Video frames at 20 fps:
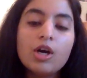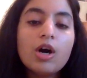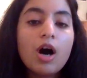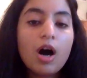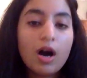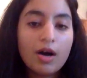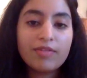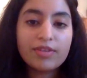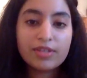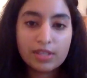
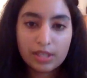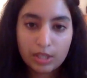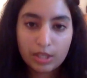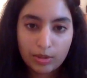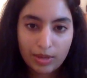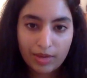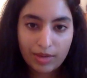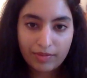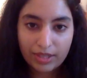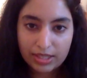Obviously, you
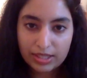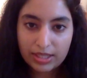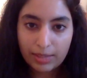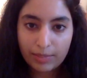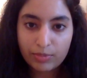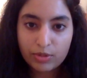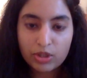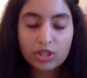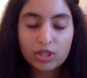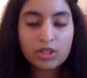have
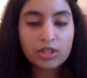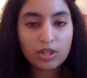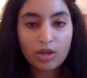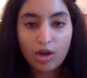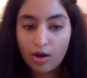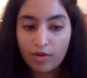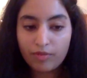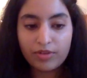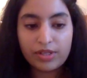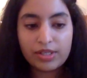exceptions, and
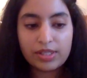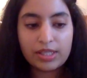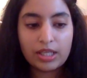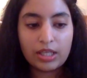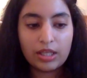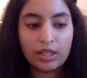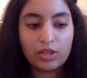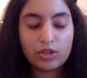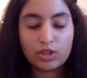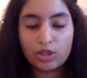
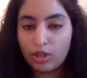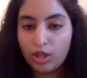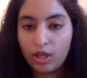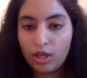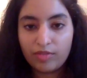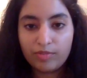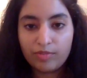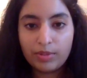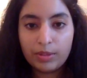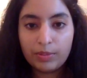obviously there's a lot
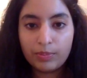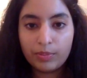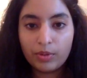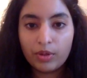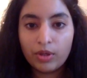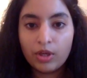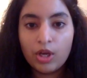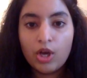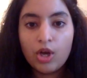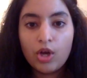of
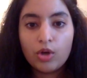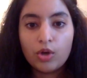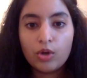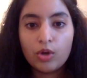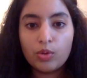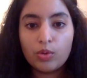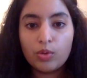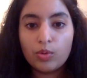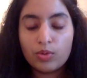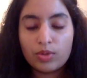people
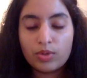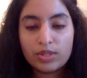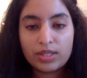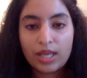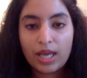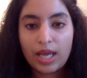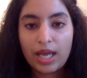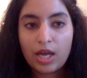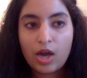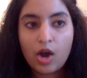who
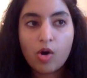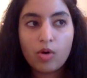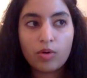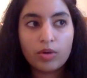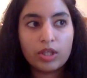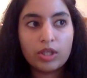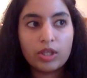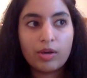say, oh,